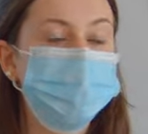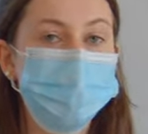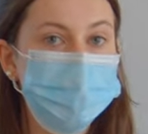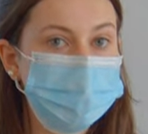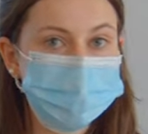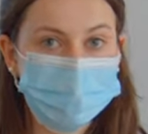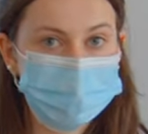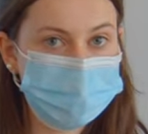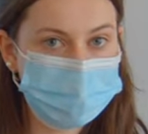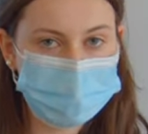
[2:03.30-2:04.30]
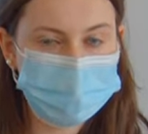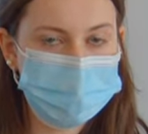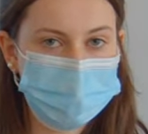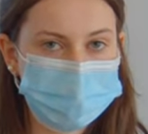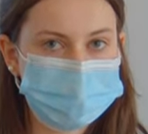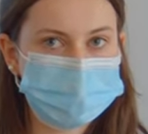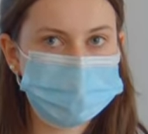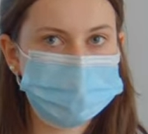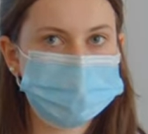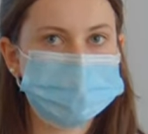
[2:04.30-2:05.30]
all local animal
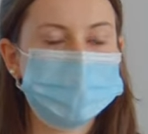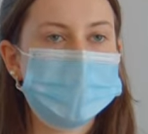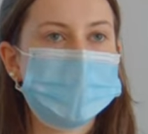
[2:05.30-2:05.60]
populations,